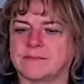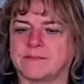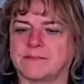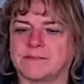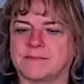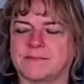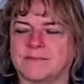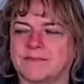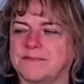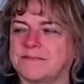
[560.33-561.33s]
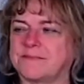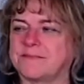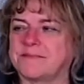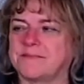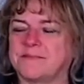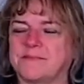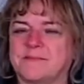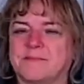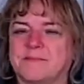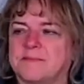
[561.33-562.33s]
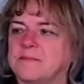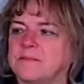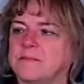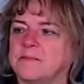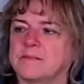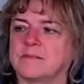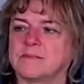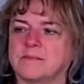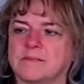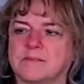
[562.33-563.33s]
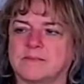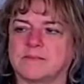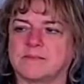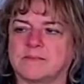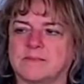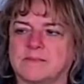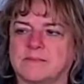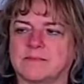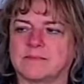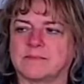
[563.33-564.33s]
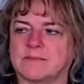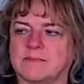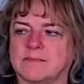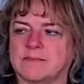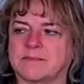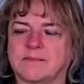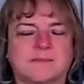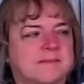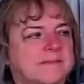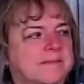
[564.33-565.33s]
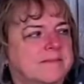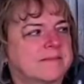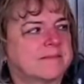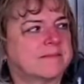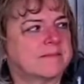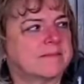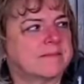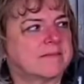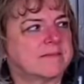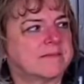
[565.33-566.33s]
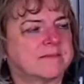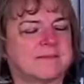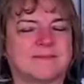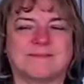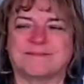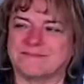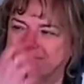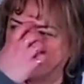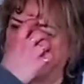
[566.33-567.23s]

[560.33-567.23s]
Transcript: [no speech]